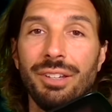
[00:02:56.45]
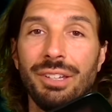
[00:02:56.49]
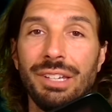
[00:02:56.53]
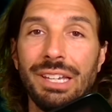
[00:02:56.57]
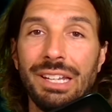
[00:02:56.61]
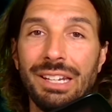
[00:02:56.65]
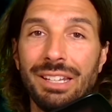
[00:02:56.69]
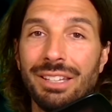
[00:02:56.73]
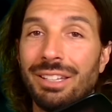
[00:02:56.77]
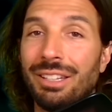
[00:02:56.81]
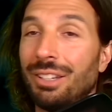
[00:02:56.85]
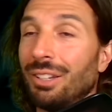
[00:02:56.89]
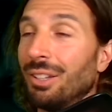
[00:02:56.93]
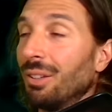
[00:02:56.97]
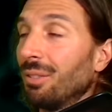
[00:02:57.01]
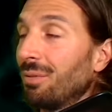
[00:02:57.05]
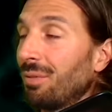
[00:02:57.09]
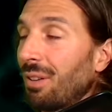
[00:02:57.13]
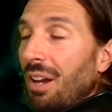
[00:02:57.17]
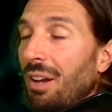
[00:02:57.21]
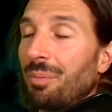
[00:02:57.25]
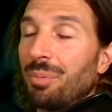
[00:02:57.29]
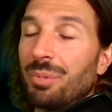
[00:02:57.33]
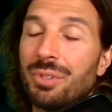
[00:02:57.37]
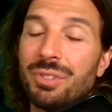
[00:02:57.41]
getting yield
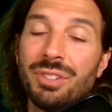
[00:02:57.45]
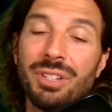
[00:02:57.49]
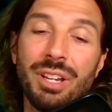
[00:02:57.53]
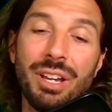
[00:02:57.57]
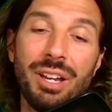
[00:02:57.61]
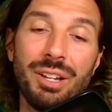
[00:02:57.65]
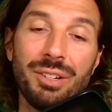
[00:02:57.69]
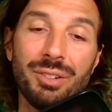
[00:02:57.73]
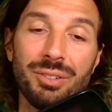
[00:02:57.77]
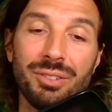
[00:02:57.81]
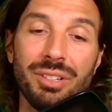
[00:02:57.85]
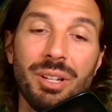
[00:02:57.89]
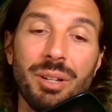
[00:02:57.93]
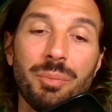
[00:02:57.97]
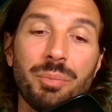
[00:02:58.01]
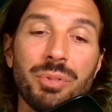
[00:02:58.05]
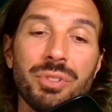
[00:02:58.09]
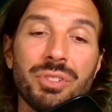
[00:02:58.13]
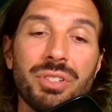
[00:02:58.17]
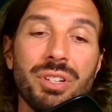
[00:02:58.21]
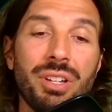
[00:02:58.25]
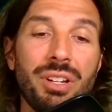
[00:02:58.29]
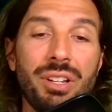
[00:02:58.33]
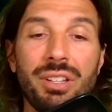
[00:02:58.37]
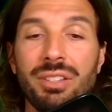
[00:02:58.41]
5% or
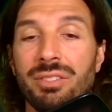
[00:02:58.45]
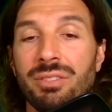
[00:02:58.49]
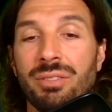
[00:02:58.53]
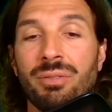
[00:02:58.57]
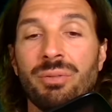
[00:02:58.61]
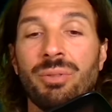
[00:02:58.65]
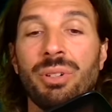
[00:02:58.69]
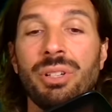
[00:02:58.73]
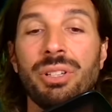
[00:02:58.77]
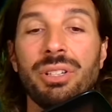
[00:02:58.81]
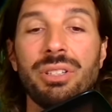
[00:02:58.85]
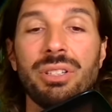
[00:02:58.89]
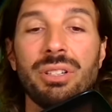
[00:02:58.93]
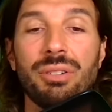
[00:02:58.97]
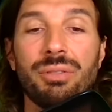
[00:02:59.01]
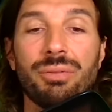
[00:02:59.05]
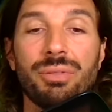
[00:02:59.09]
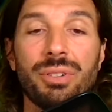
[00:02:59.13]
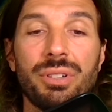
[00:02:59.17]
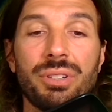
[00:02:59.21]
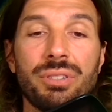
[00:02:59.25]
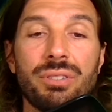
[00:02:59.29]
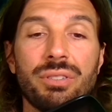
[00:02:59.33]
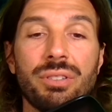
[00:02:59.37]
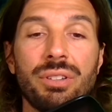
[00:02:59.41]
10%, it's really
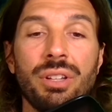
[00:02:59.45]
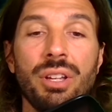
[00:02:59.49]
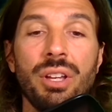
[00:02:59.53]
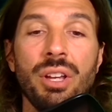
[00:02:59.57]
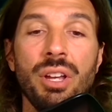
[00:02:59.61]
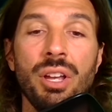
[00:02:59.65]
different.